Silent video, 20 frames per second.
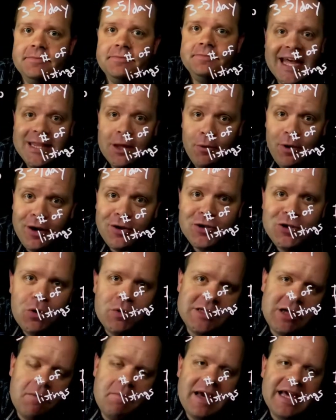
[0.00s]
And then what I'll do is
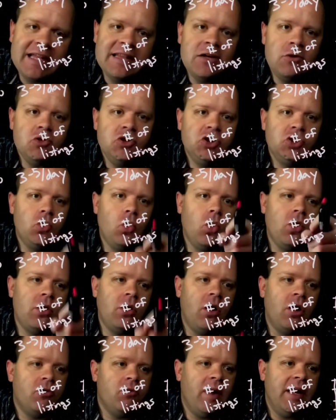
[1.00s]
I'll make a little
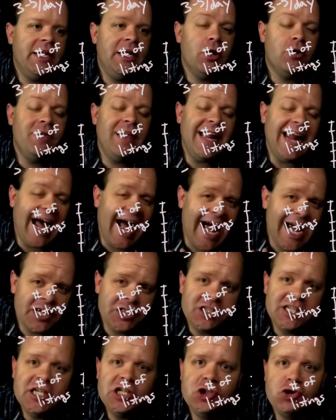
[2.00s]
scorecard right here that
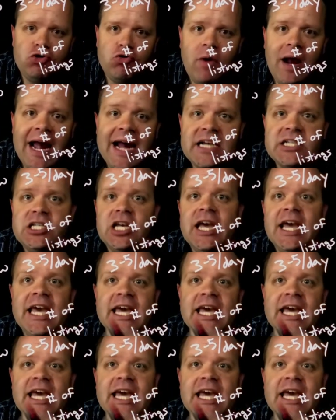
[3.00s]
actually tracks